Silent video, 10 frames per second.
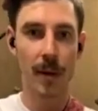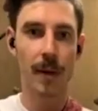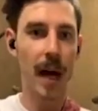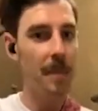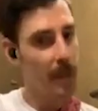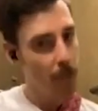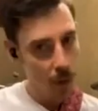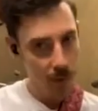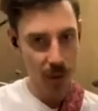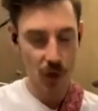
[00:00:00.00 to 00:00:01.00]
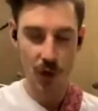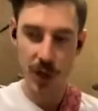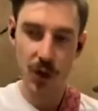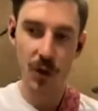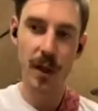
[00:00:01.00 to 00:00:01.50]
that'd be more of a
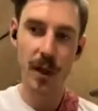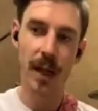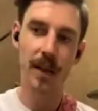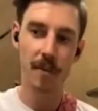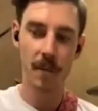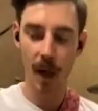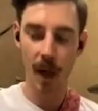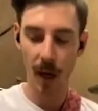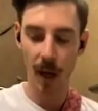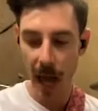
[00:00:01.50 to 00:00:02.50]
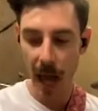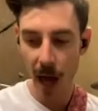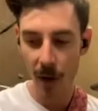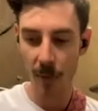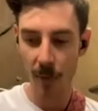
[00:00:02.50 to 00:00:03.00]
traditional kind of Arab,
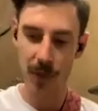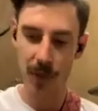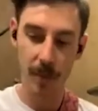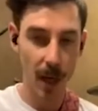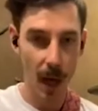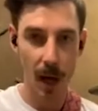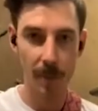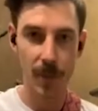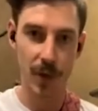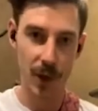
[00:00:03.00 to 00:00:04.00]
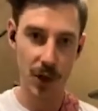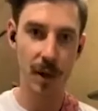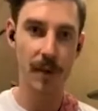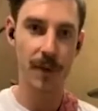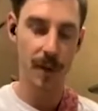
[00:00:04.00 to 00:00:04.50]
which is the maqam tradition of
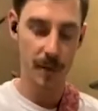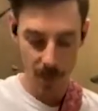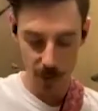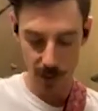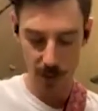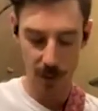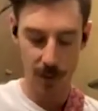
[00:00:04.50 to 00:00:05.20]
their music, or